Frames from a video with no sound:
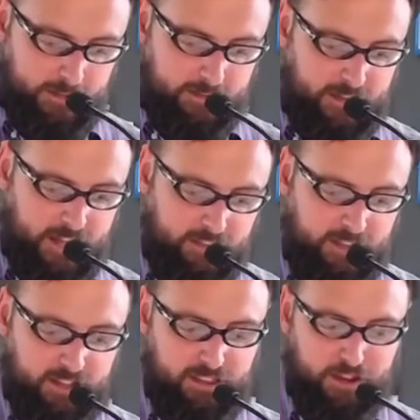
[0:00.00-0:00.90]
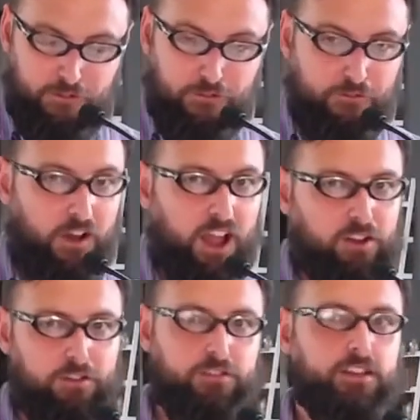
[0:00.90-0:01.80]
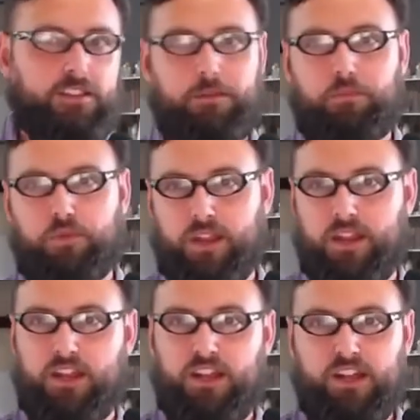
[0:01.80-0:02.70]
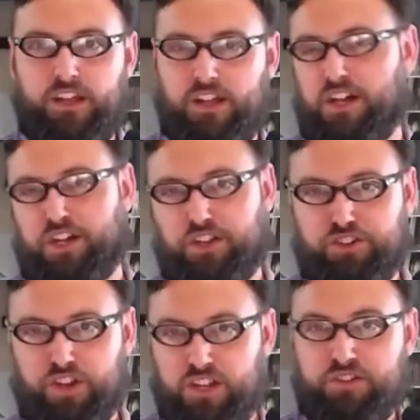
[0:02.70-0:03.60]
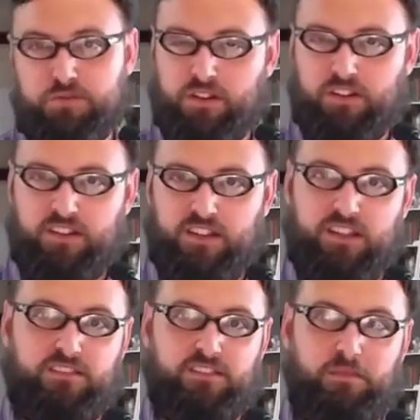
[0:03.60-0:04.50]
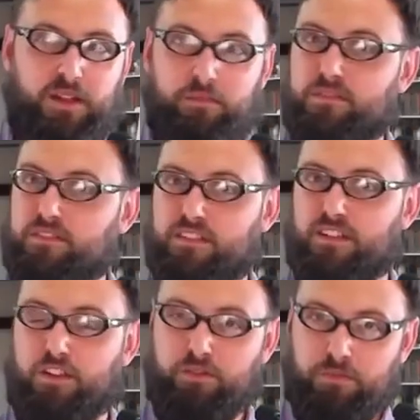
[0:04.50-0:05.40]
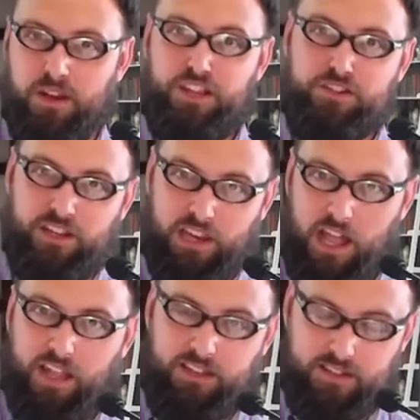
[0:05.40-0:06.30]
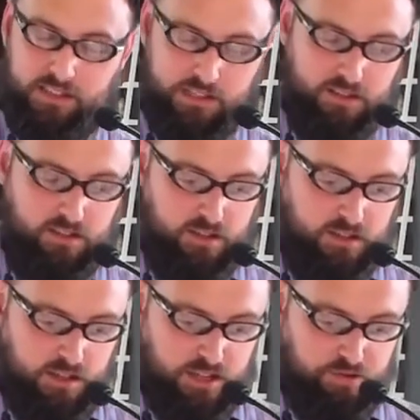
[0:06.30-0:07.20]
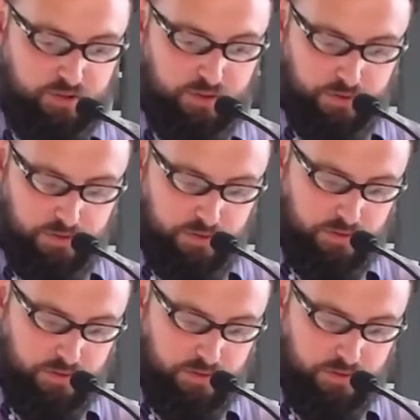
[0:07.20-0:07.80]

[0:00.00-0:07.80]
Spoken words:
And that they're fire, that they bring judgment and sometimes illumination, light, and truth.